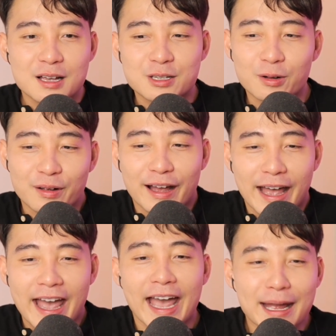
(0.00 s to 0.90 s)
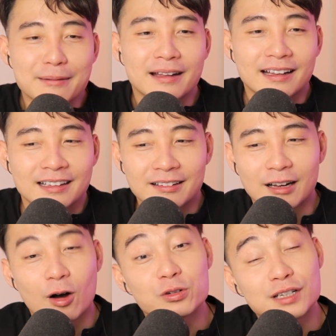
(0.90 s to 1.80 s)
So 8, you're
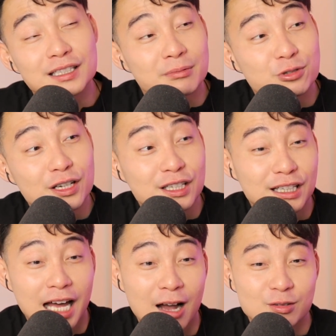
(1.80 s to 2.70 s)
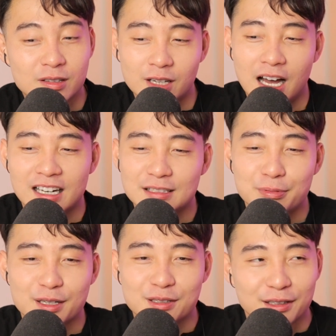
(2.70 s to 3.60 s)
like, oh, would you like some drinks at the lounge? Like, nah, just
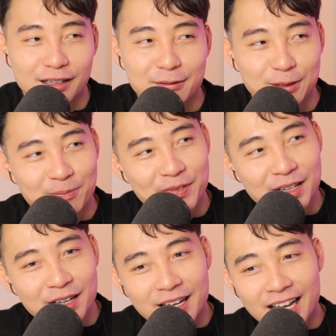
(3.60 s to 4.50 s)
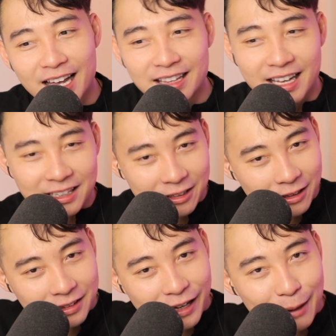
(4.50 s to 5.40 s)
bring us to the table. And then
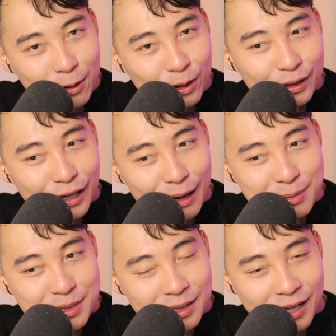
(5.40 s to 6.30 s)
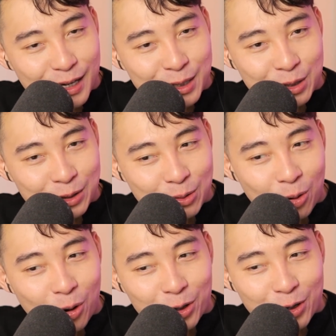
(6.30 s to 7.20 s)
the table comes, you
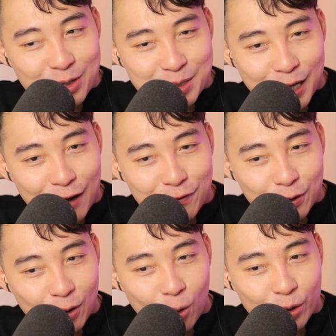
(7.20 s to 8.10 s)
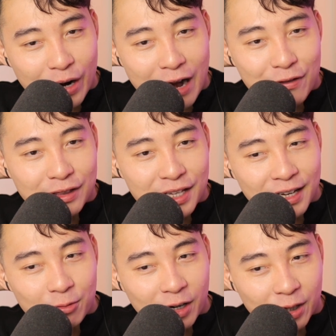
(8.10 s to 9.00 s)
order your stuff, you order everything
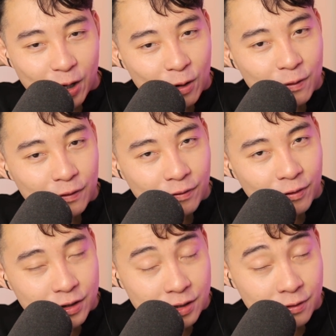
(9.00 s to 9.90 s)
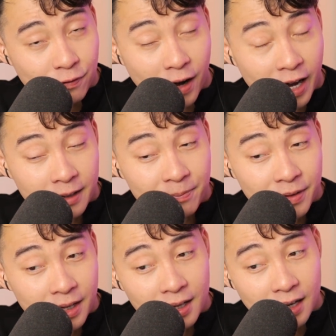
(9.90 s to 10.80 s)
in one go, which is fine.
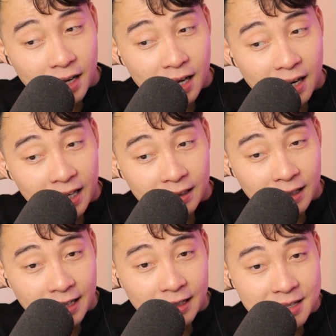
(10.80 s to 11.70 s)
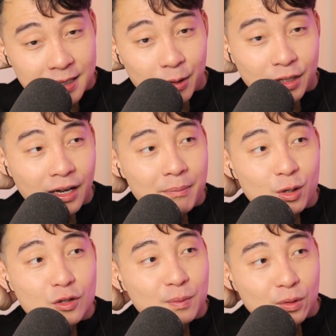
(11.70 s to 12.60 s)
And then they start with the
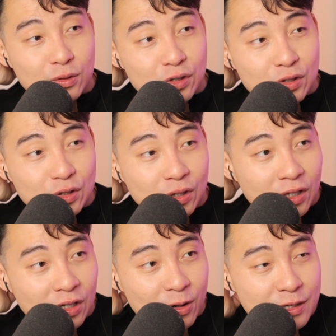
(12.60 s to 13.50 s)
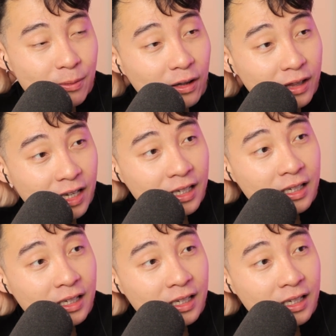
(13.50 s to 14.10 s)
amuse-bouche, small thing.